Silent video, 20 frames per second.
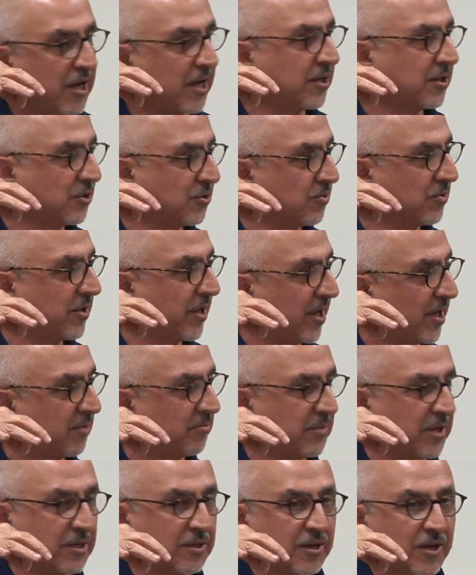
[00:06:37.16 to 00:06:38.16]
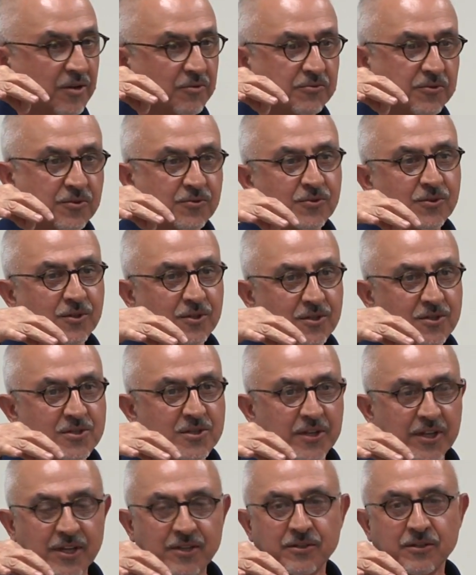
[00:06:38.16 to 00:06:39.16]
I knew them. And now, 50 years
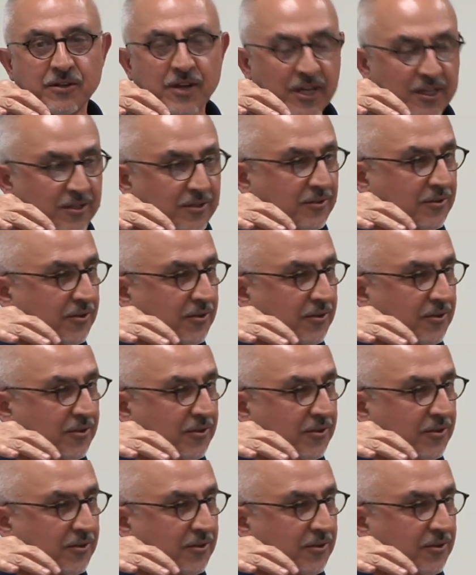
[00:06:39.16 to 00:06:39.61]
later, I can